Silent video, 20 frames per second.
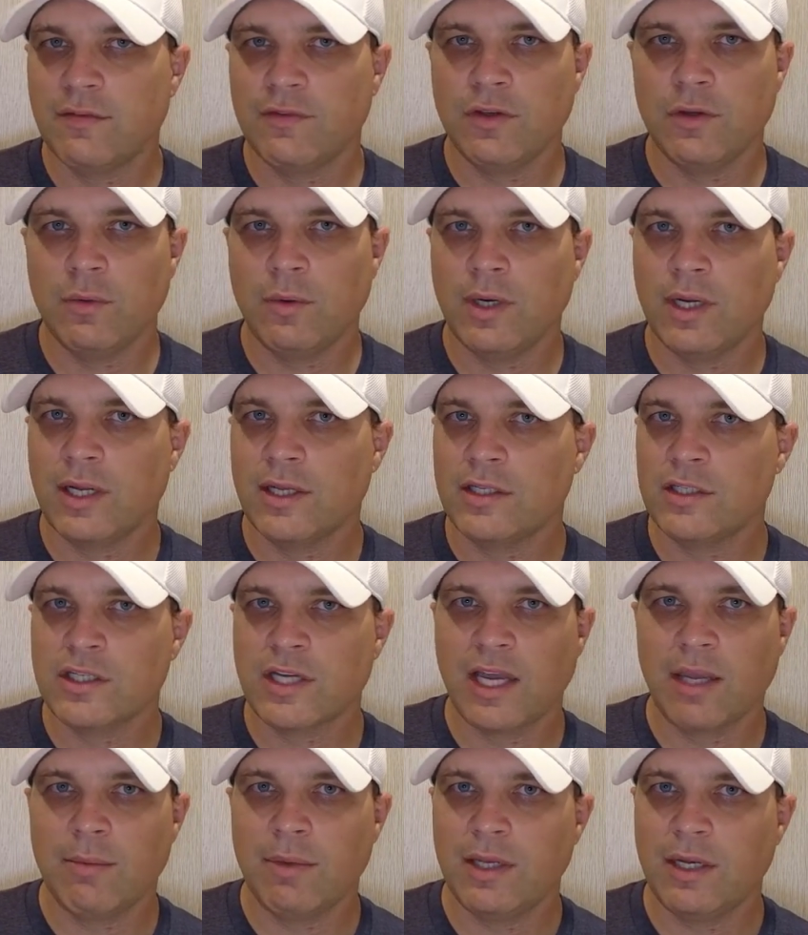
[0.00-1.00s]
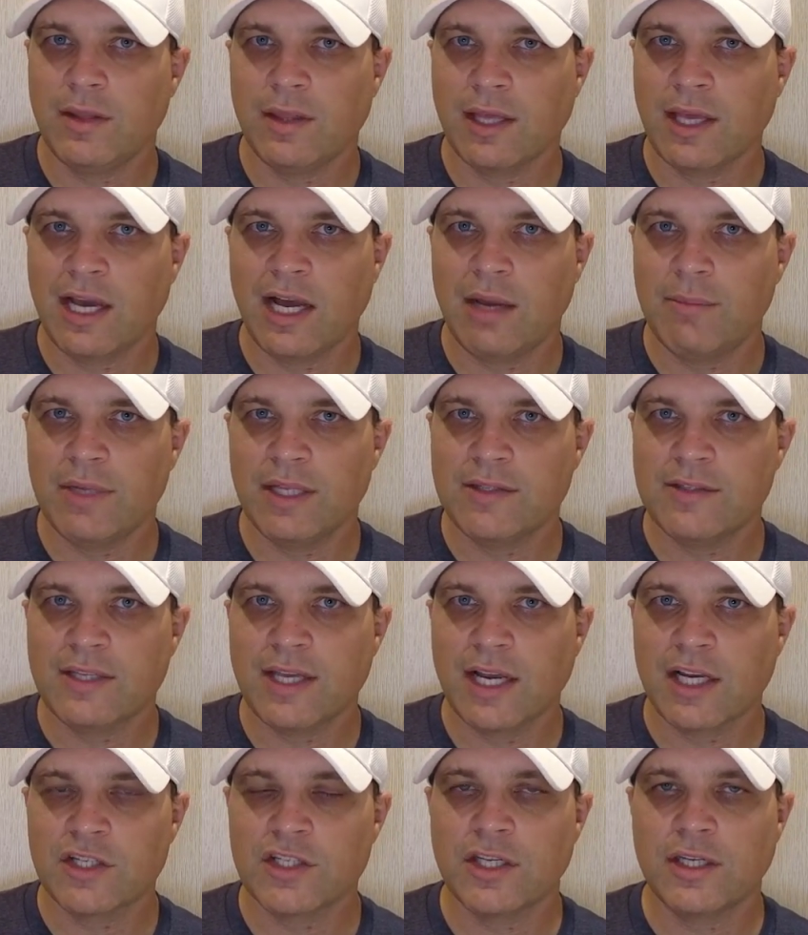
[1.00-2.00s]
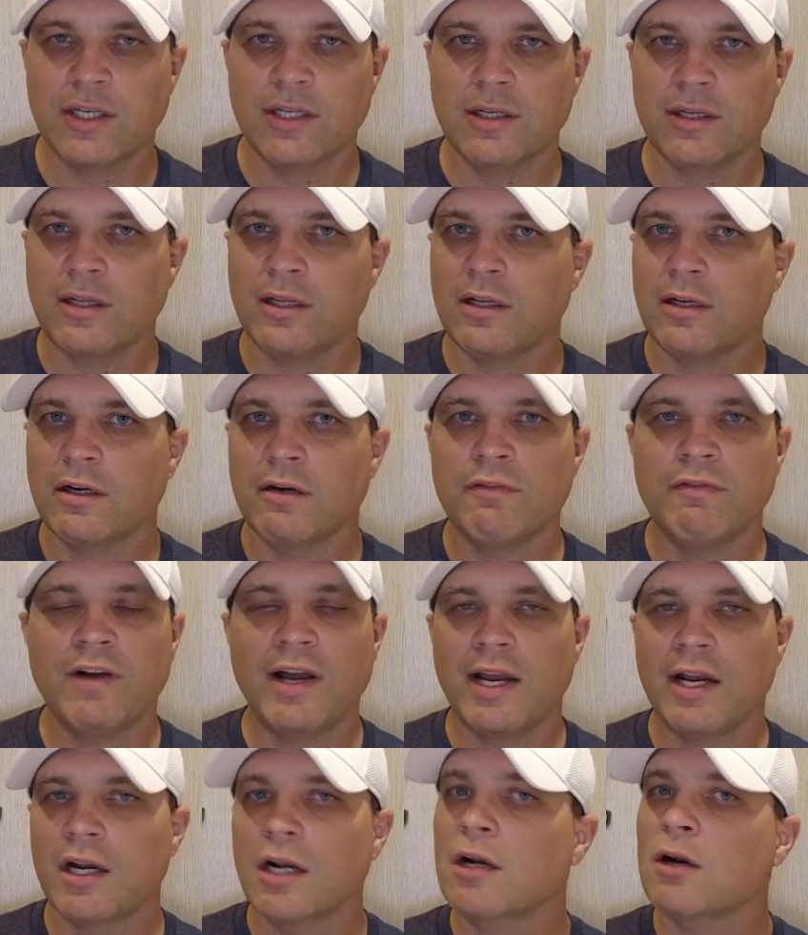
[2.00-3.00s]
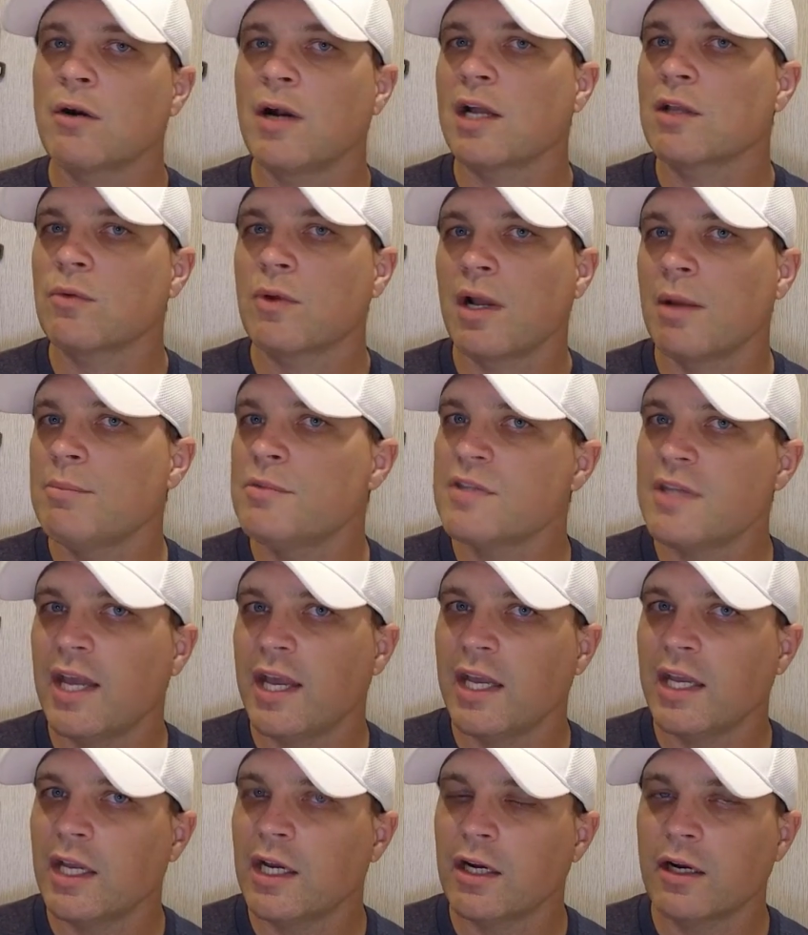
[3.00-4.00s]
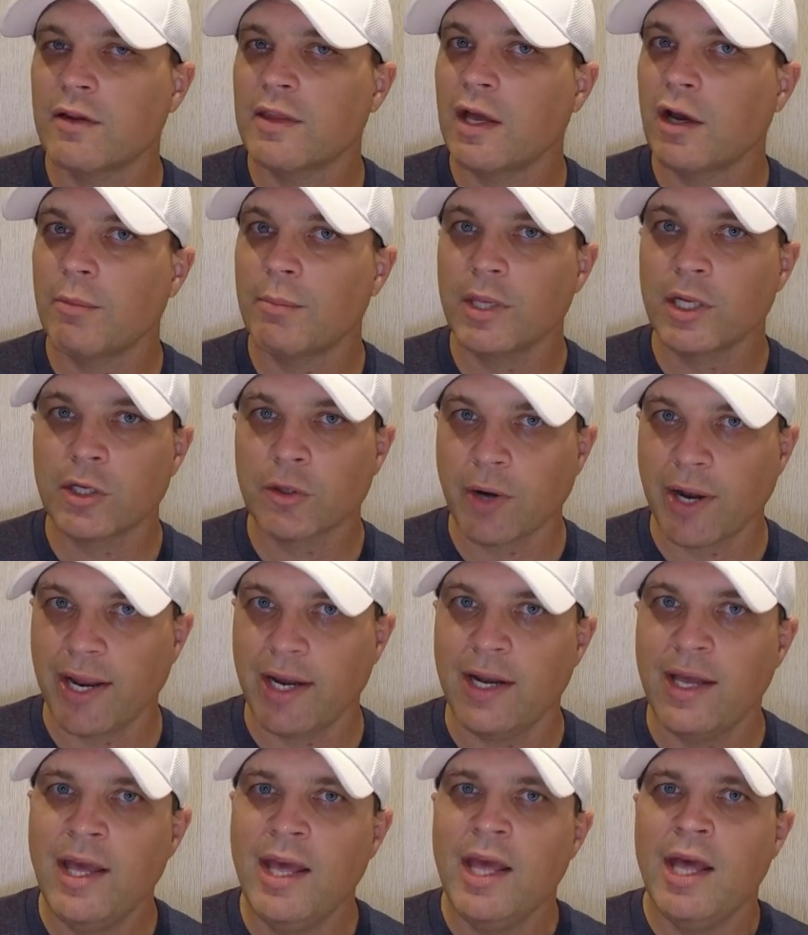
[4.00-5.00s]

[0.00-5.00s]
if you want to chime in the comments section and clarify or correct what I'm saying here, that would be great.